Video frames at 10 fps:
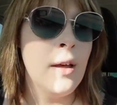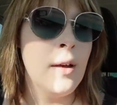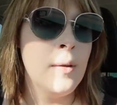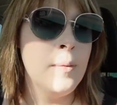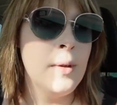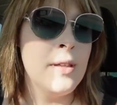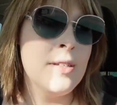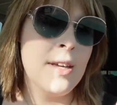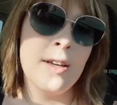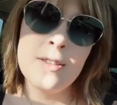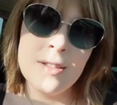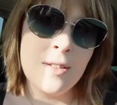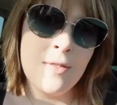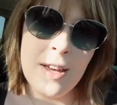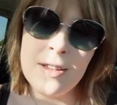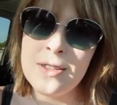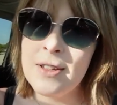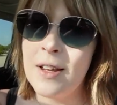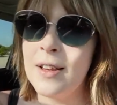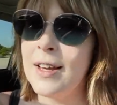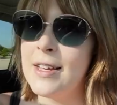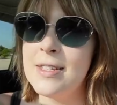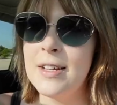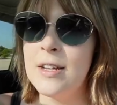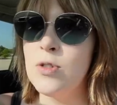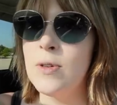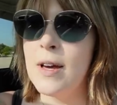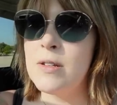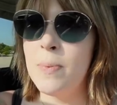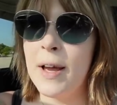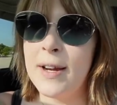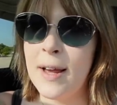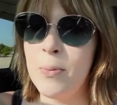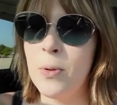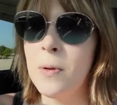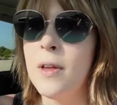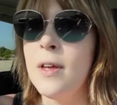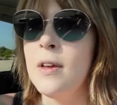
Um, in this case, it's a vase, and like I said, Andrew has a pineapple,